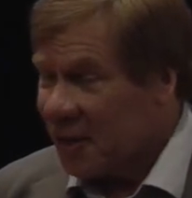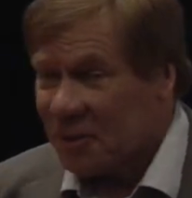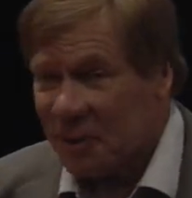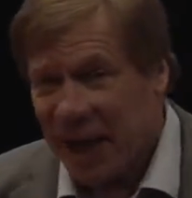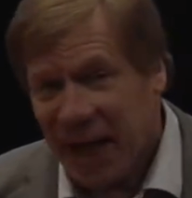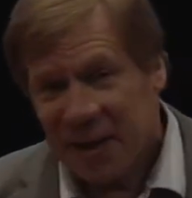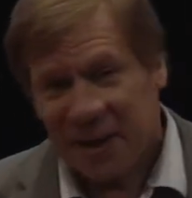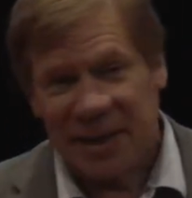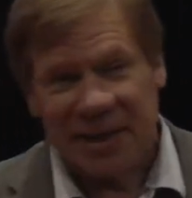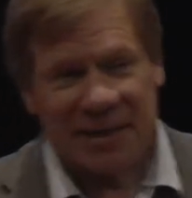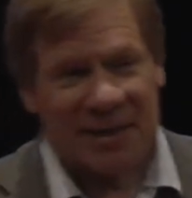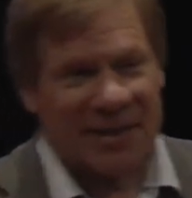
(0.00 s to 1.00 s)
The
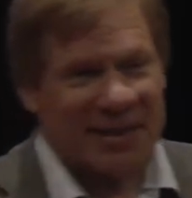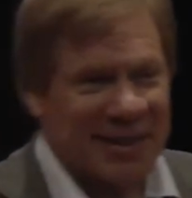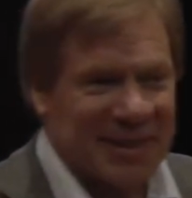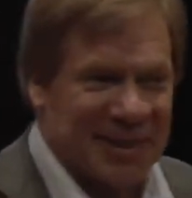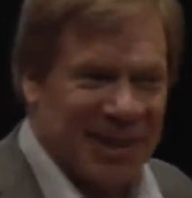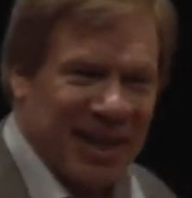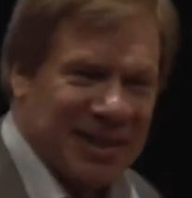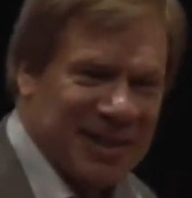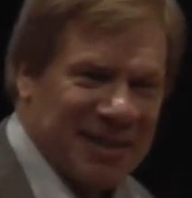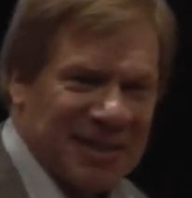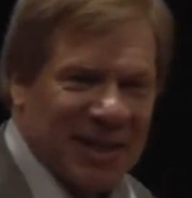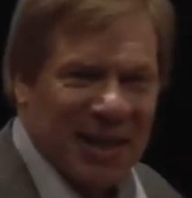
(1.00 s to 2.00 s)
reality is success
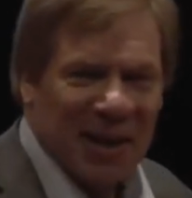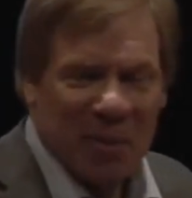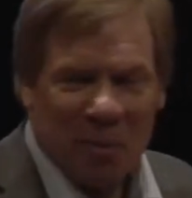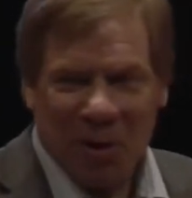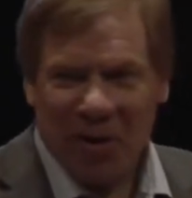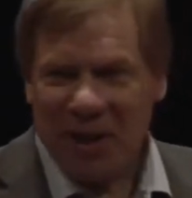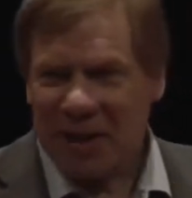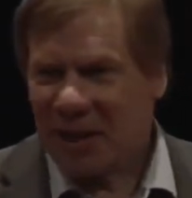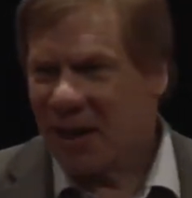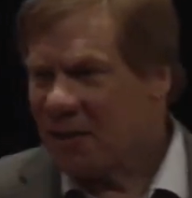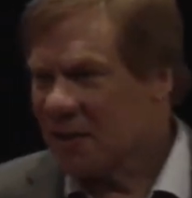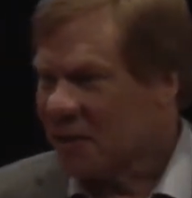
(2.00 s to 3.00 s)
is more like the
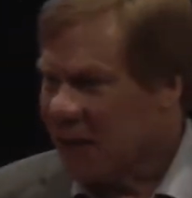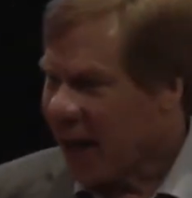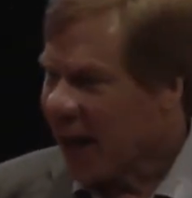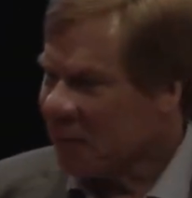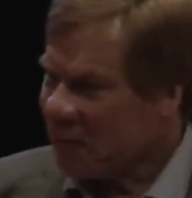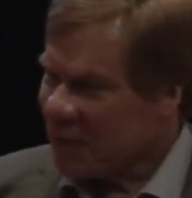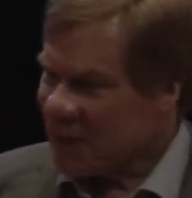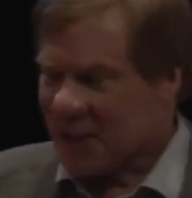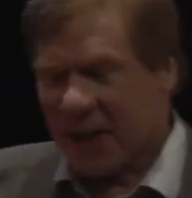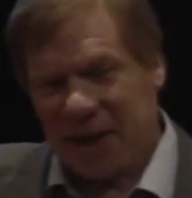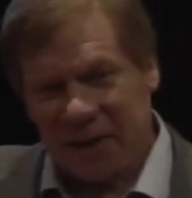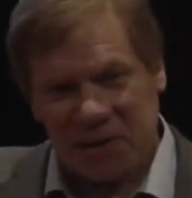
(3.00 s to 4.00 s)
other line where you
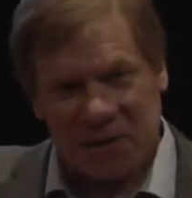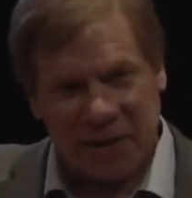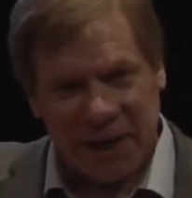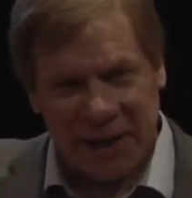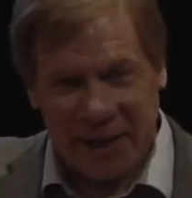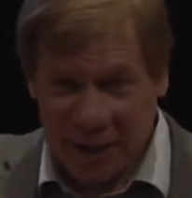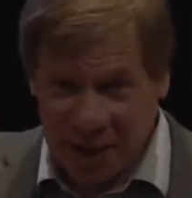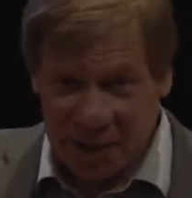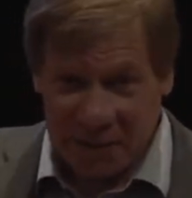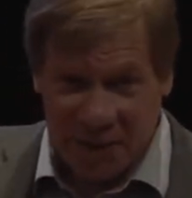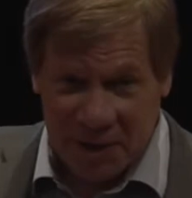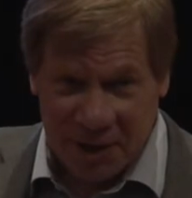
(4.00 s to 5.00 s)
start out straight and then all
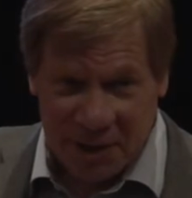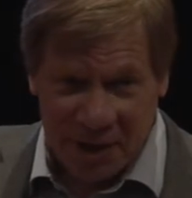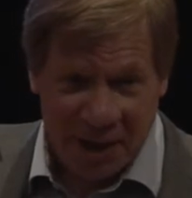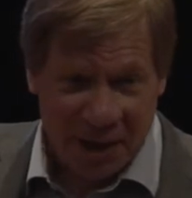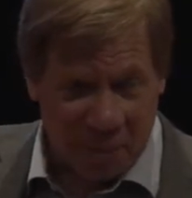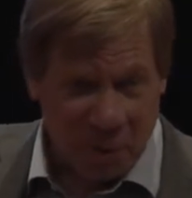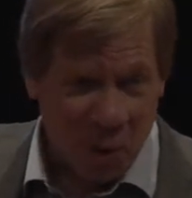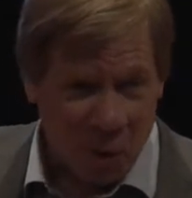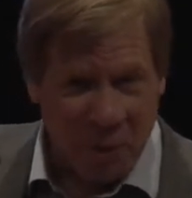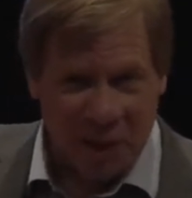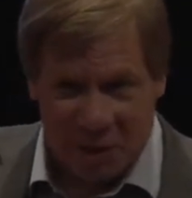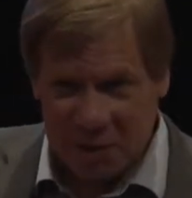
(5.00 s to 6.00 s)
of a sudden you hit a whole
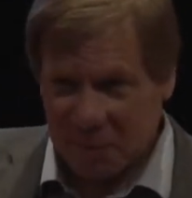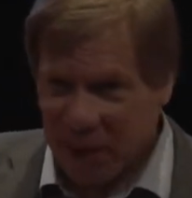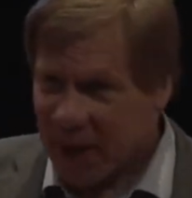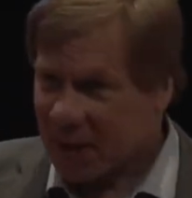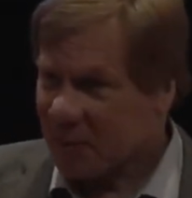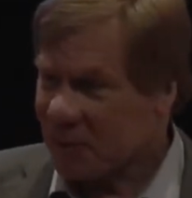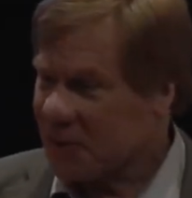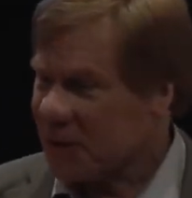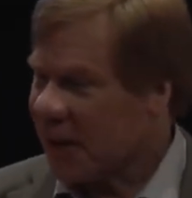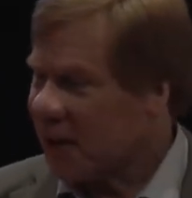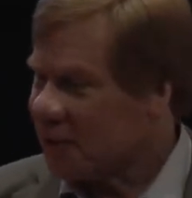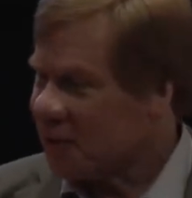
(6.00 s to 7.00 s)
bunch of potholes and
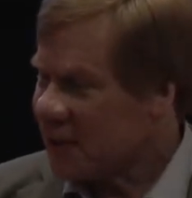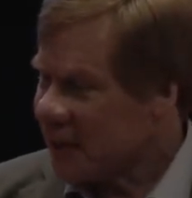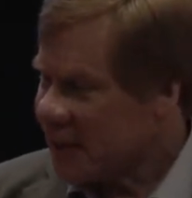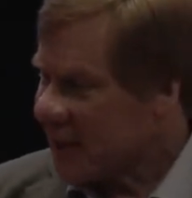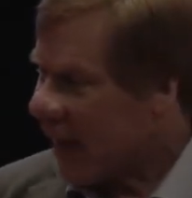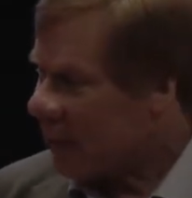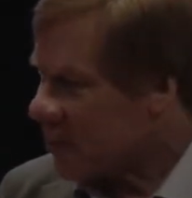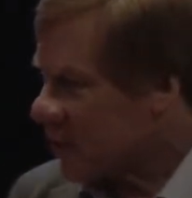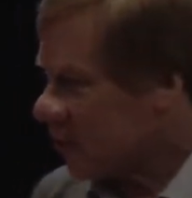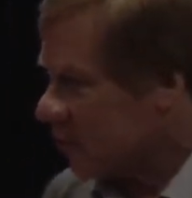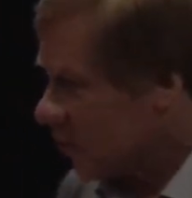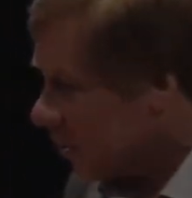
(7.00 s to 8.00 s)
other things,
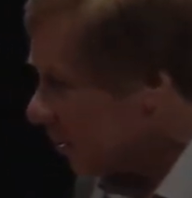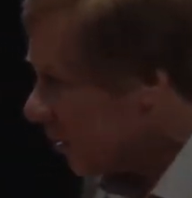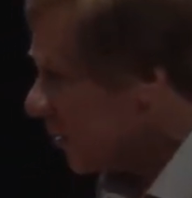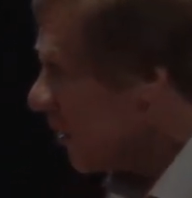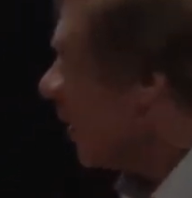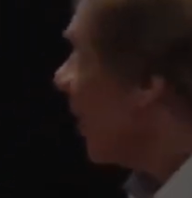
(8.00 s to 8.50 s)
obstacles, hurdles,